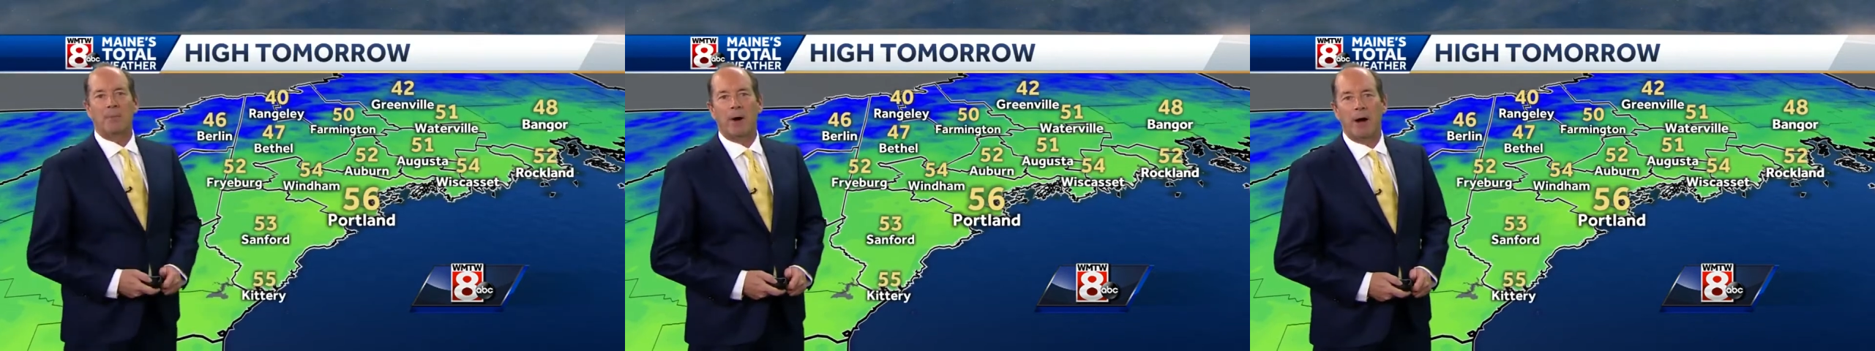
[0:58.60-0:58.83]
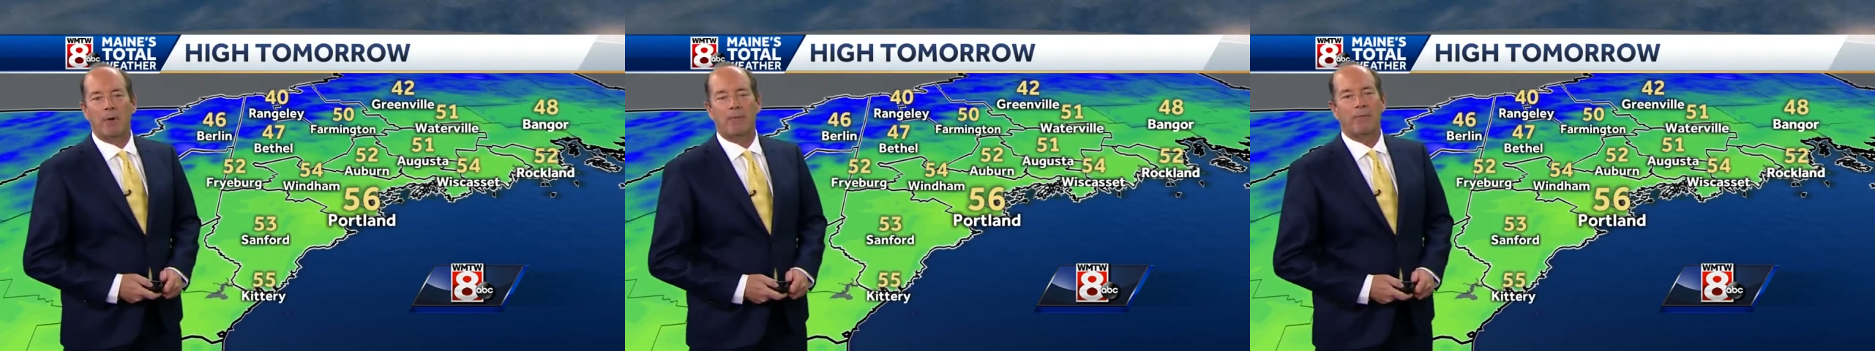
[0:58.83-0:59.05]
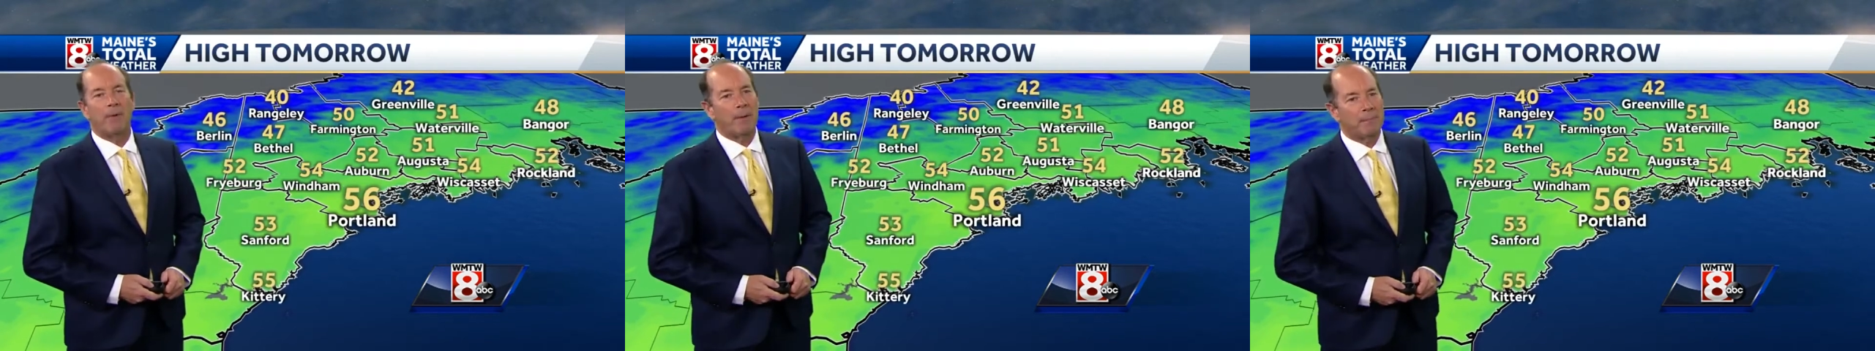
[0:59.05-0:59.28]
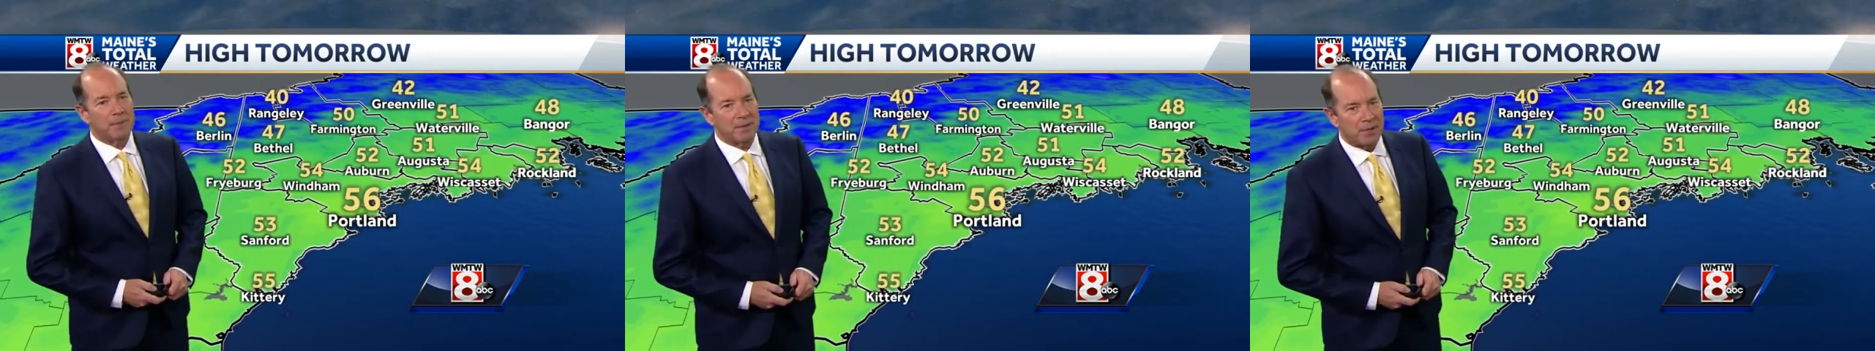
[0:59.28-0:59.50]
tomorrow
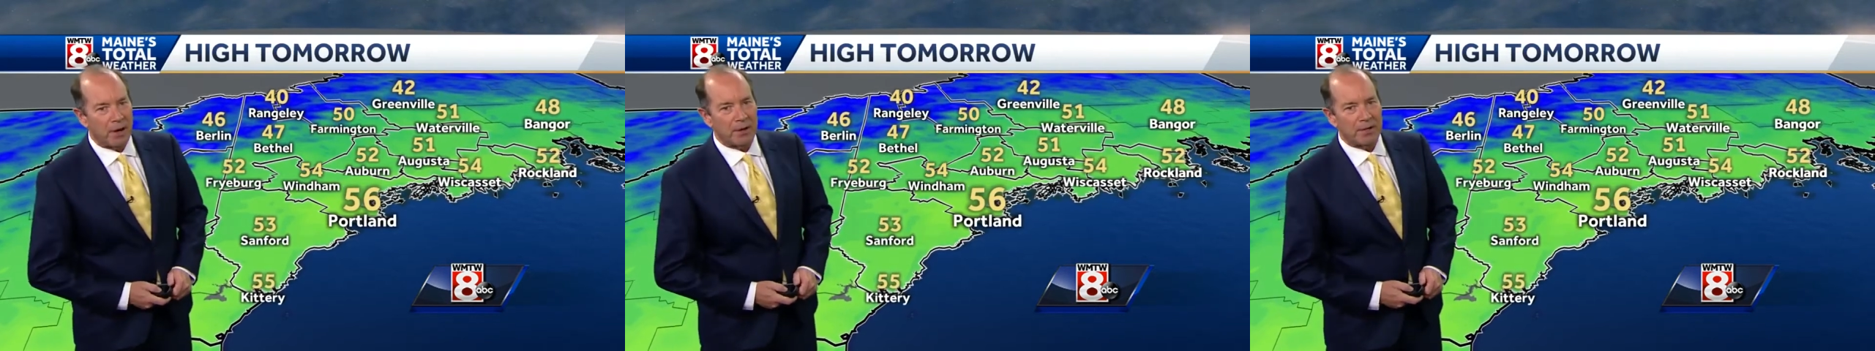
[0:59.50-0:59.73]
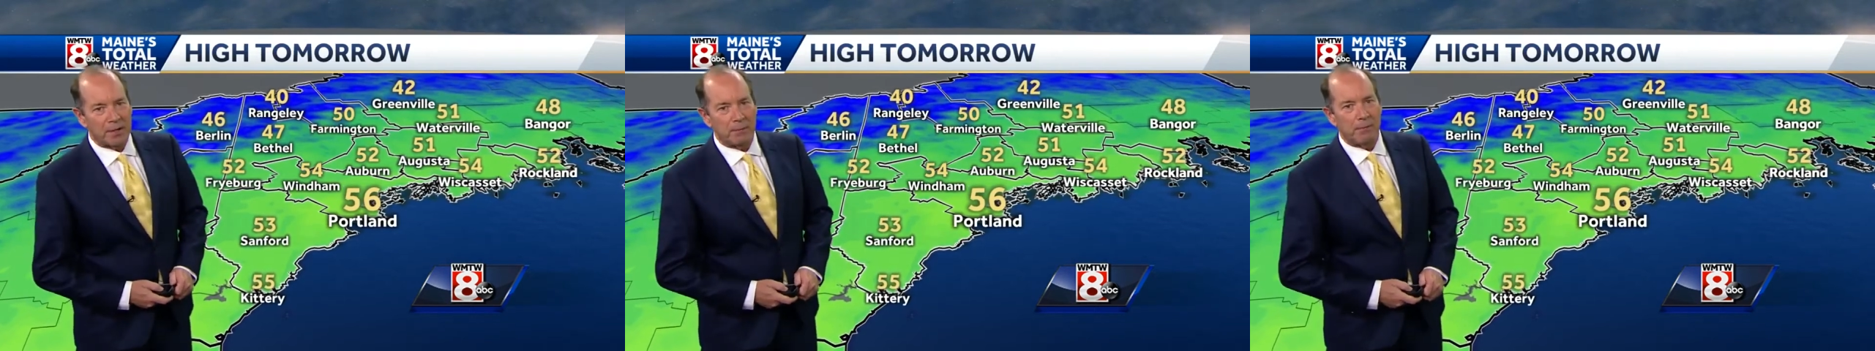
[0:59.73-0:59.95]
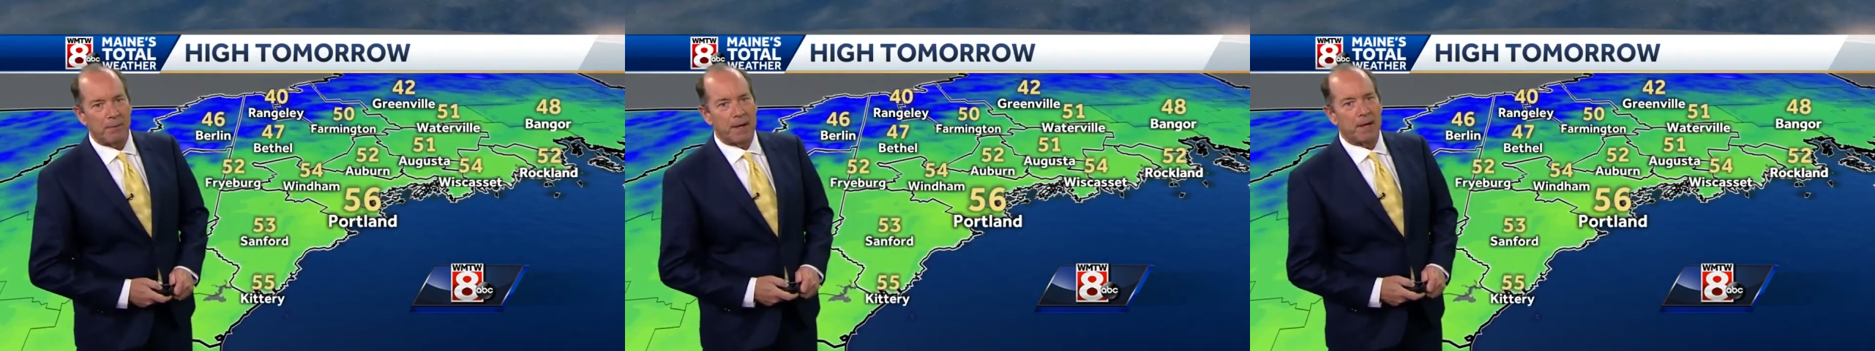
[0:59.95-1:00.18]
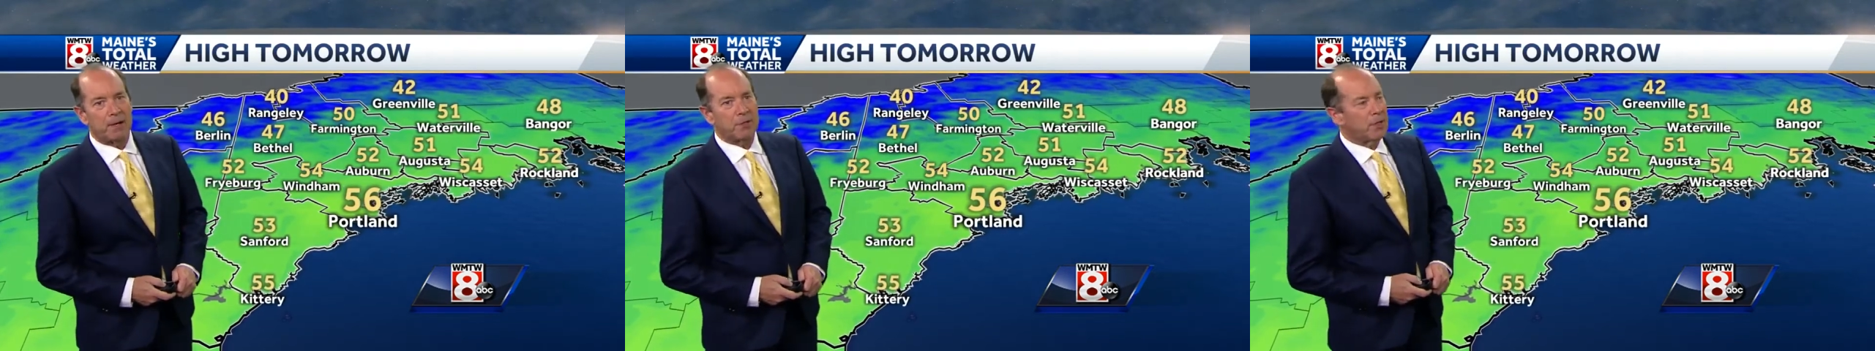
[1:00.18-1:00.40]
from start to
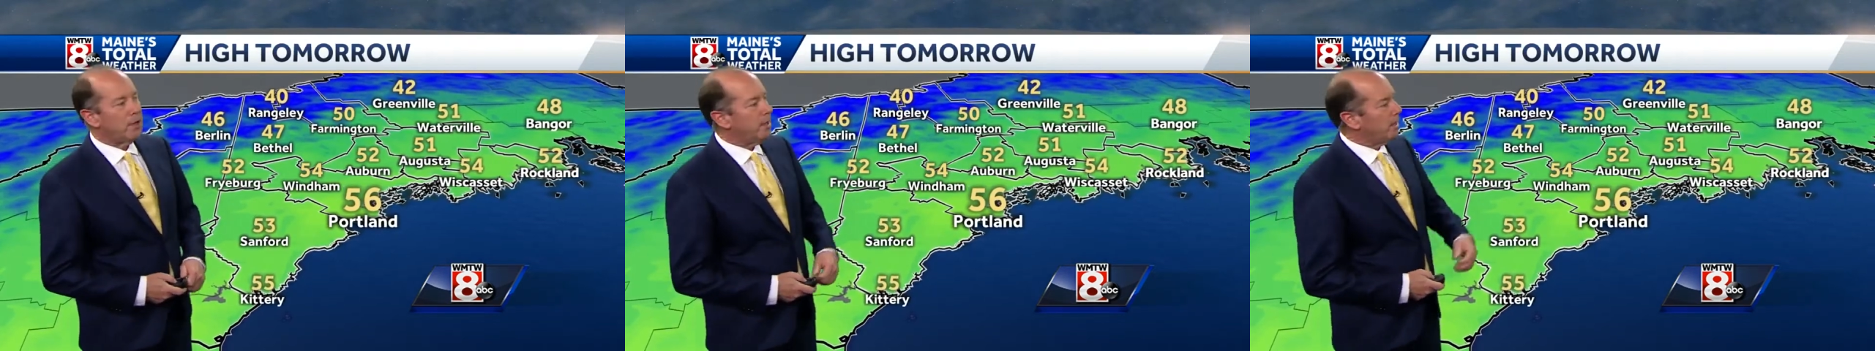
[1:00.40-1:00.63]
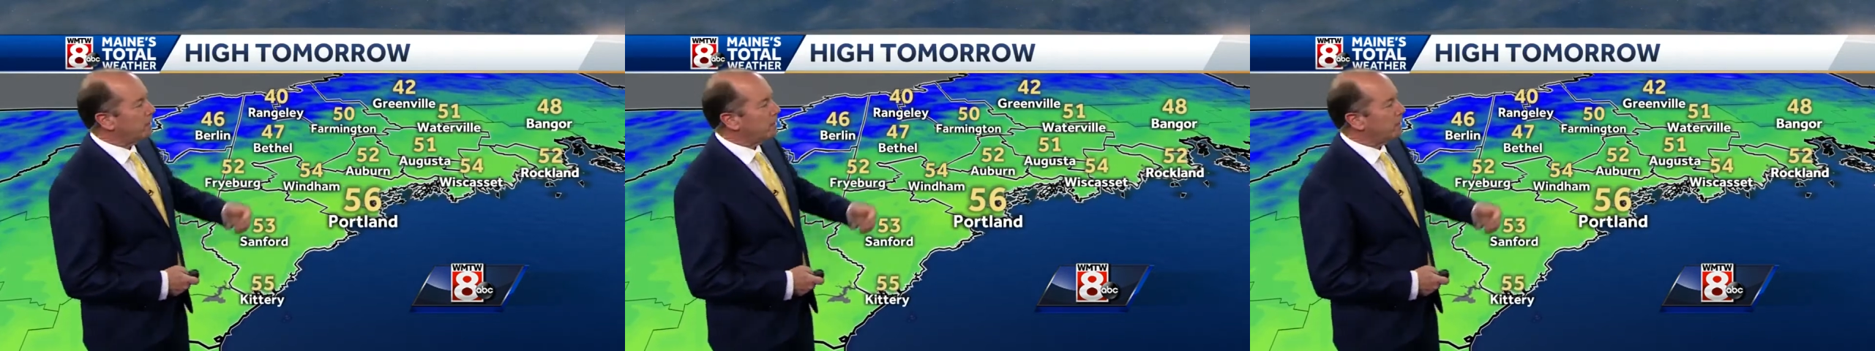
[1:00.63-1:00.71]
finish,